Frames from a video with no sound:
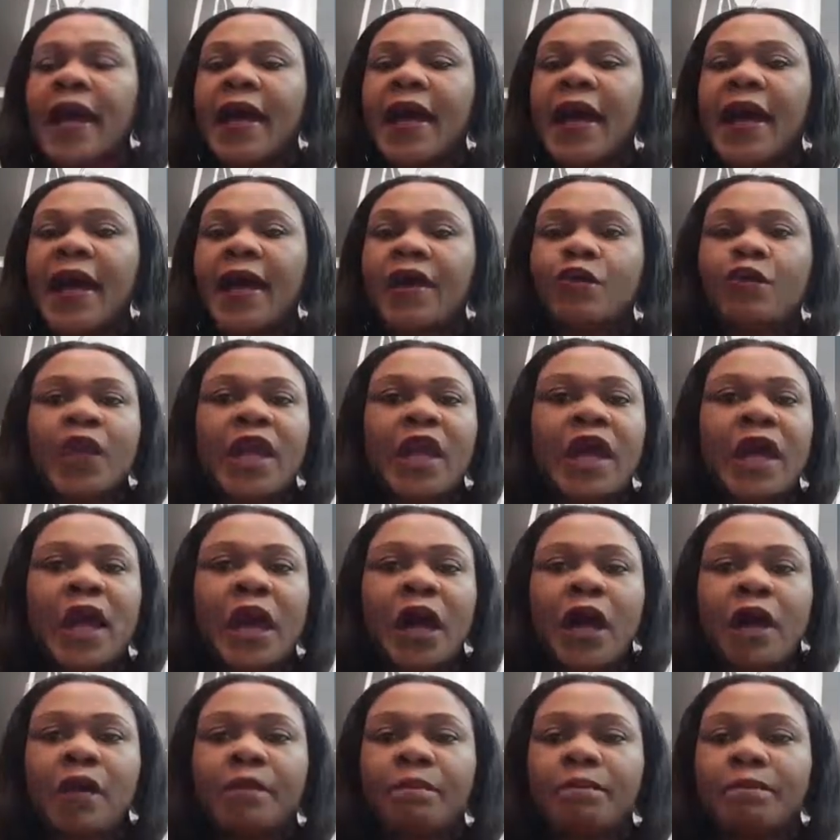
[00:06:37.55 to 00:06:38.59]
We
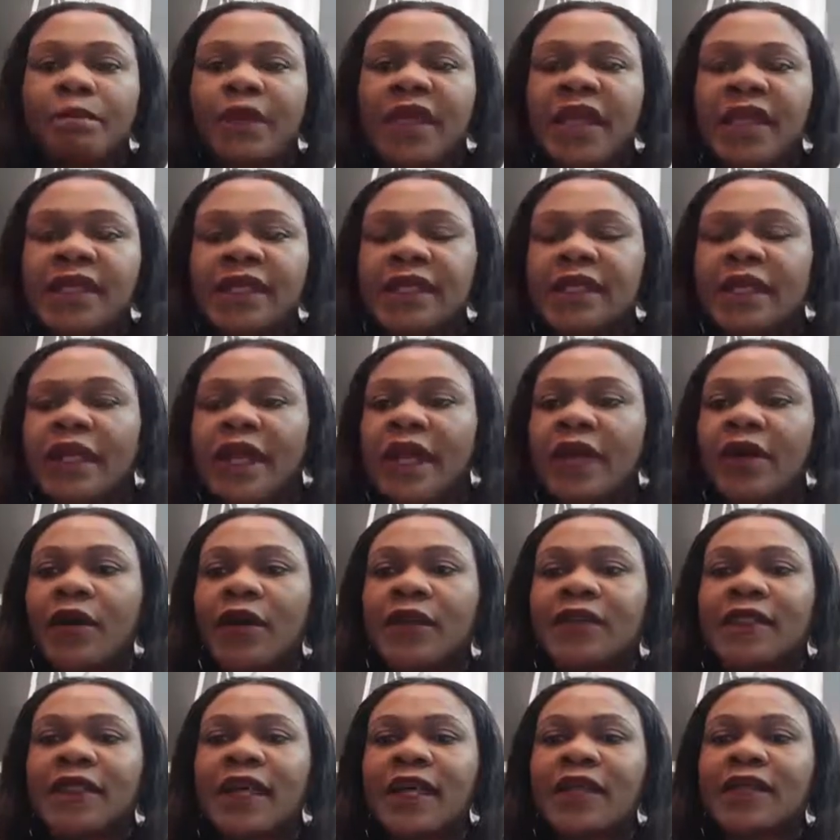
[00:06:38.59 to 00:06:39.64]
are busy
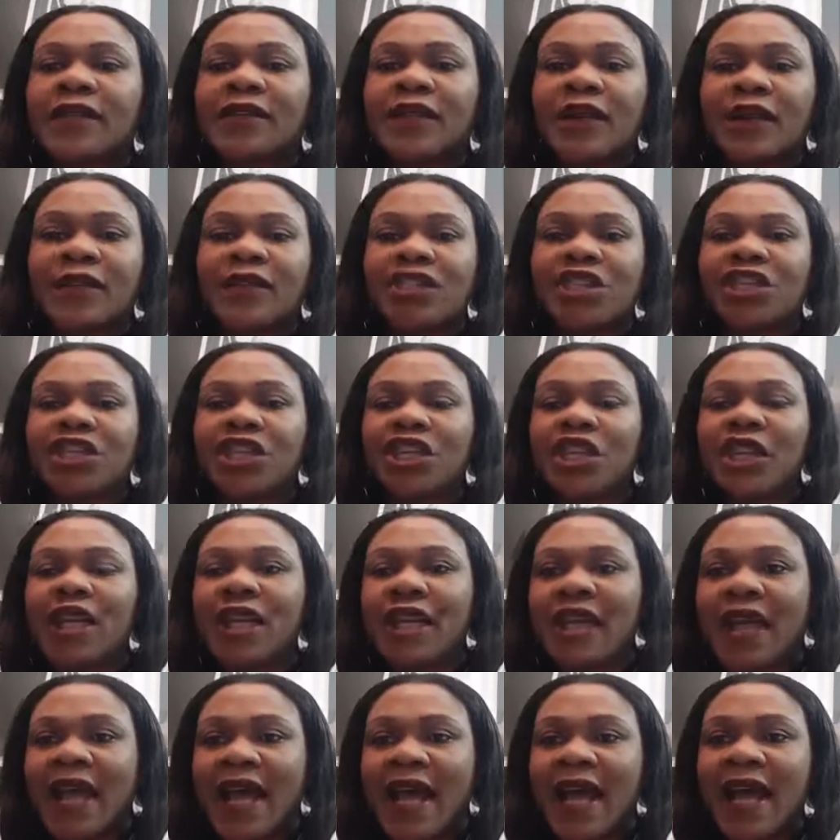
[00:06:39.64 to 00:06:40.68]
on
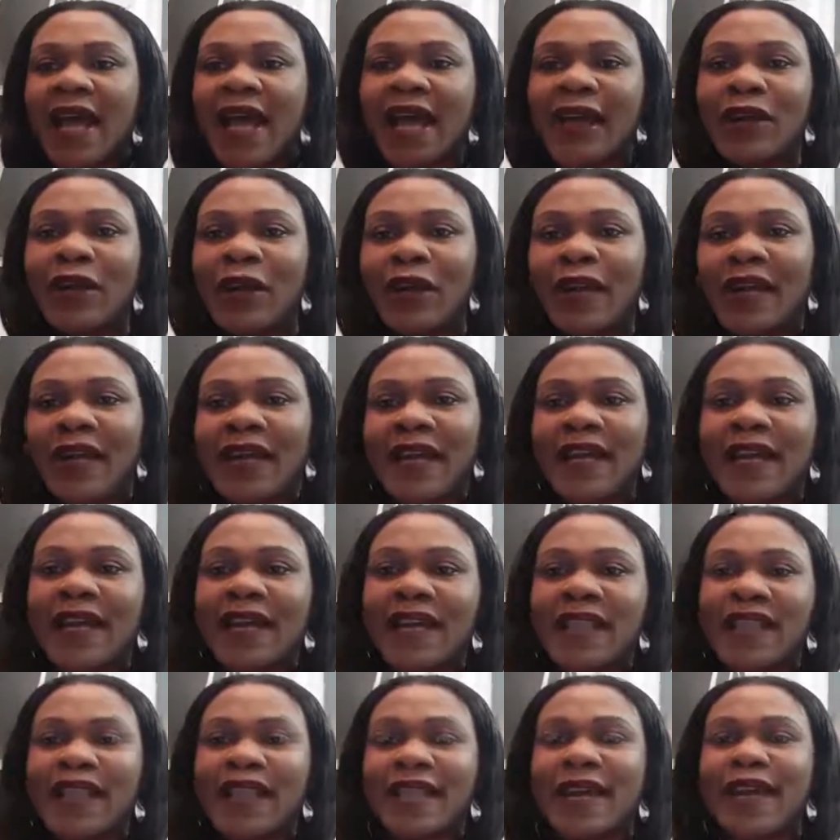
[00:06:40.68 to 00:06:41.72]
technology. Hello,
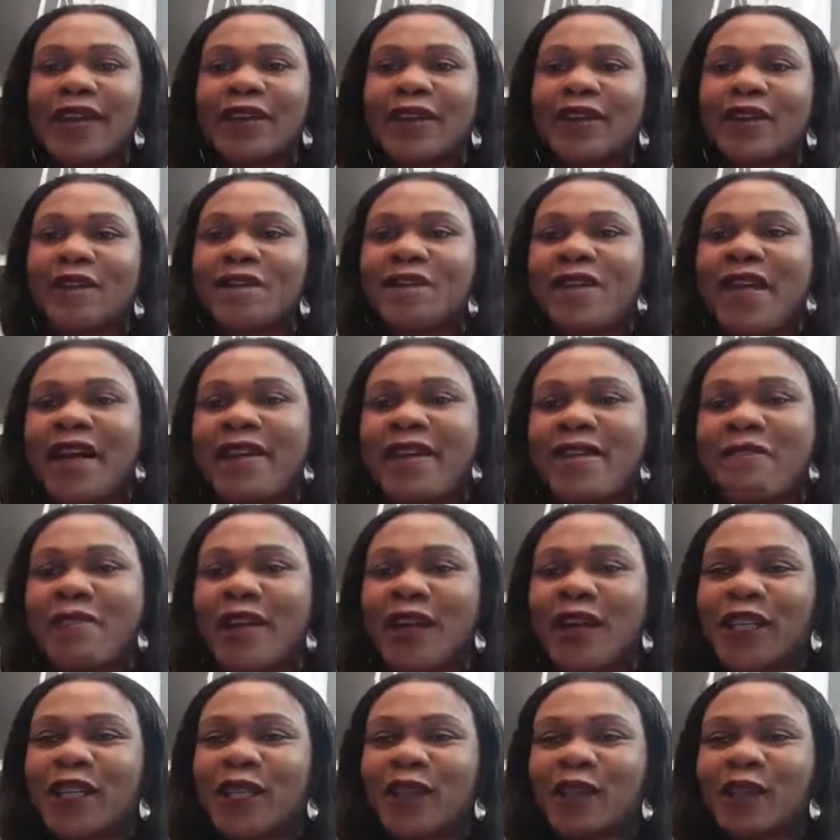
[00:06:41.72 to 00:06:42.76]
Lillian. Thank you very
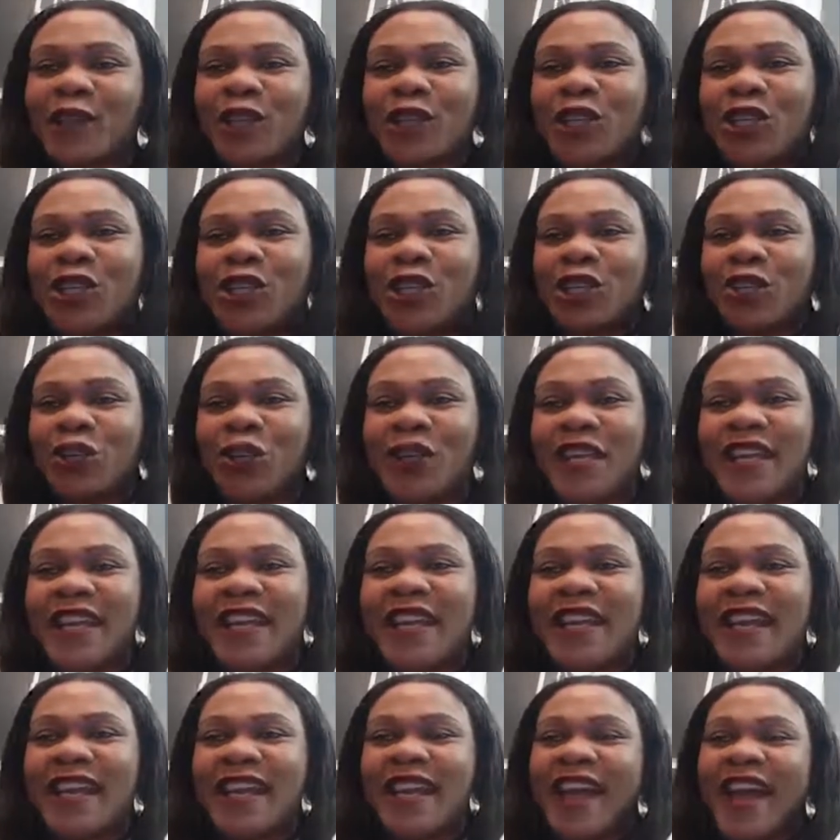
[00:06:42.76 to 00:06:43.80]
much for
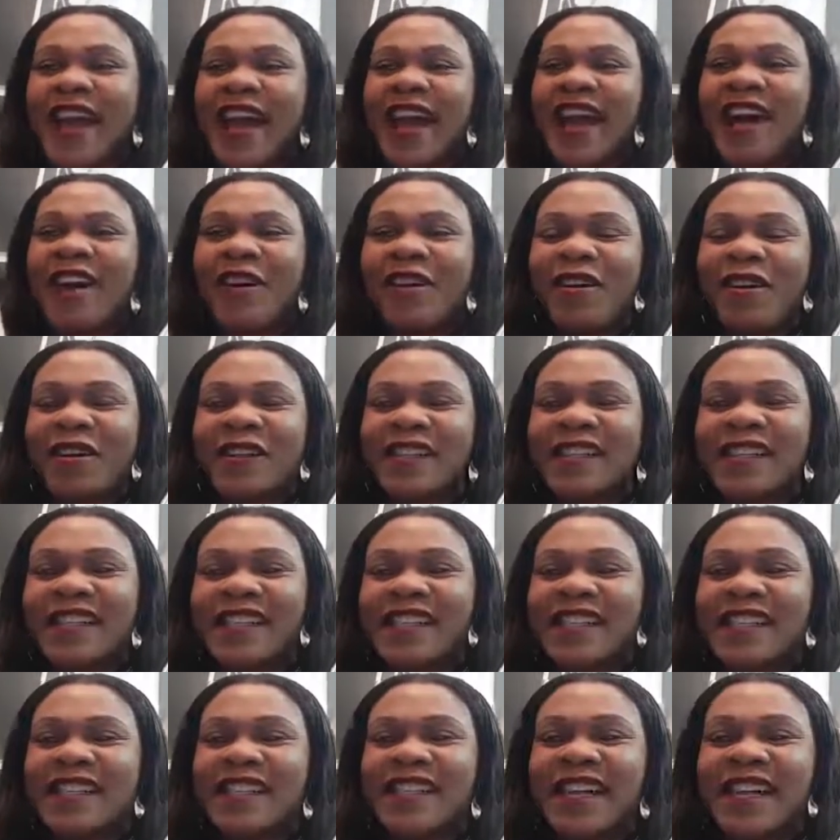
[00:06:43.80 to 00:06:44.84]
joining us
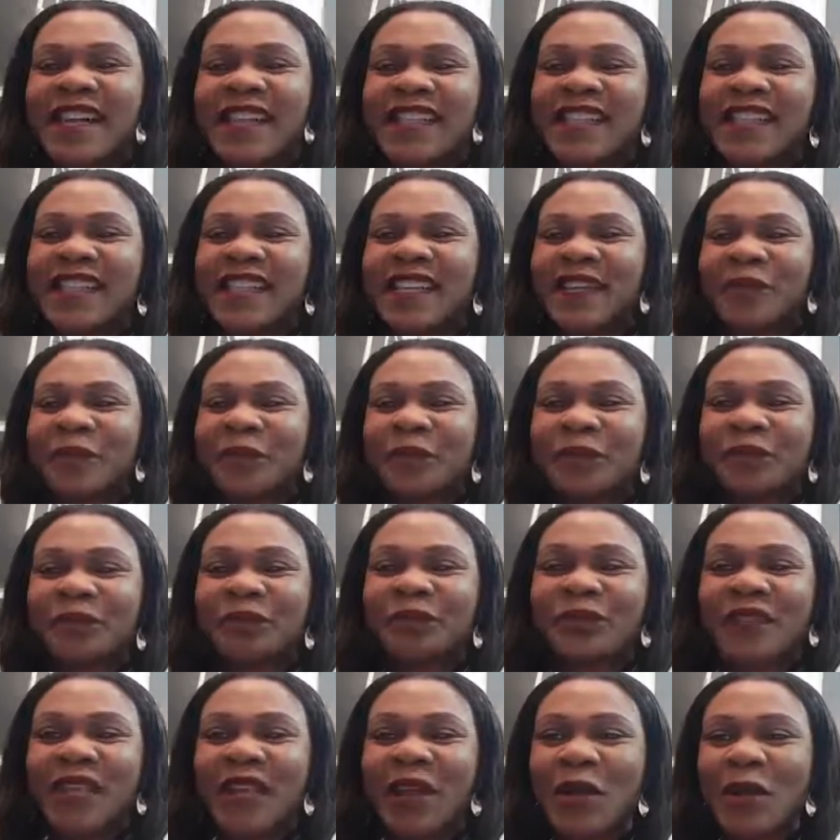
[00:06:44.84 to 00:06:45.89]
tonight.
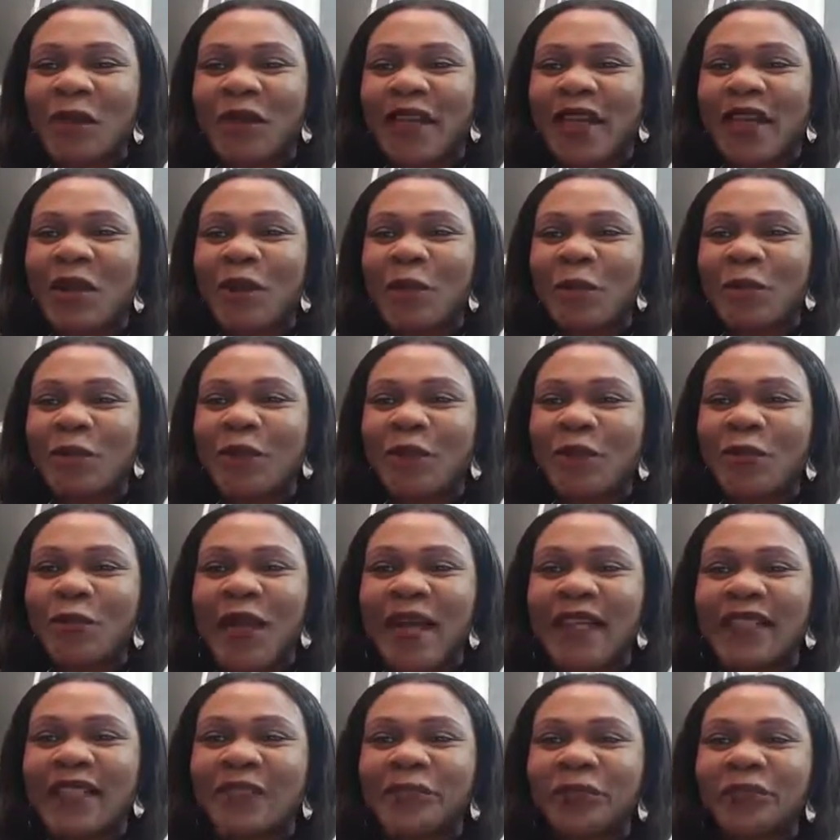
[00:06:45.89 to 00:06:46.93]
Okay, hope you're
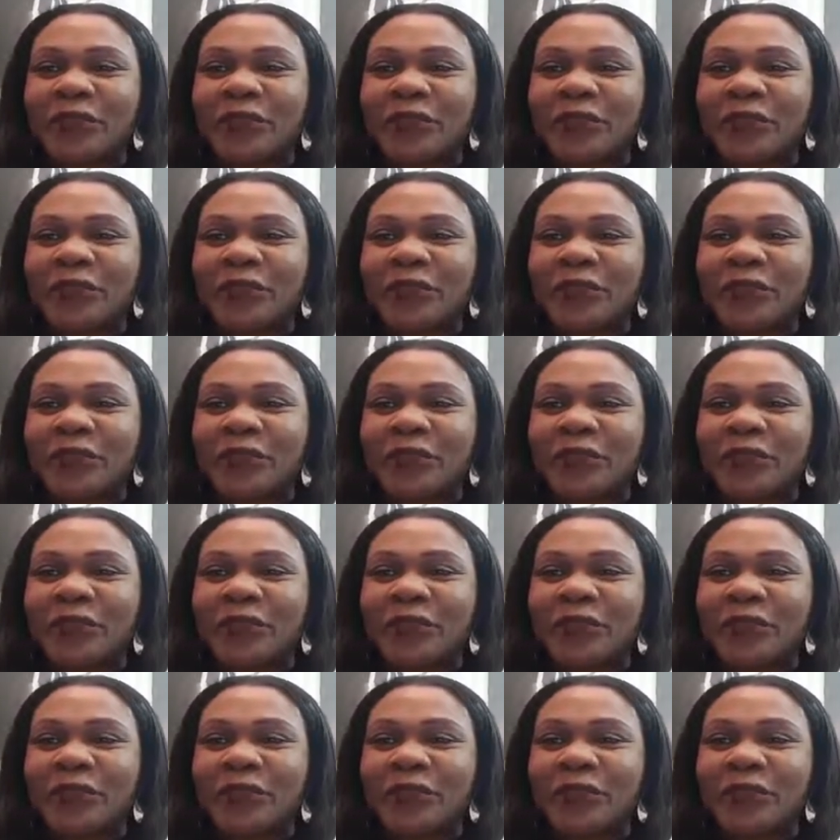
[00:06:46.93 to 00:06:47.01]
well.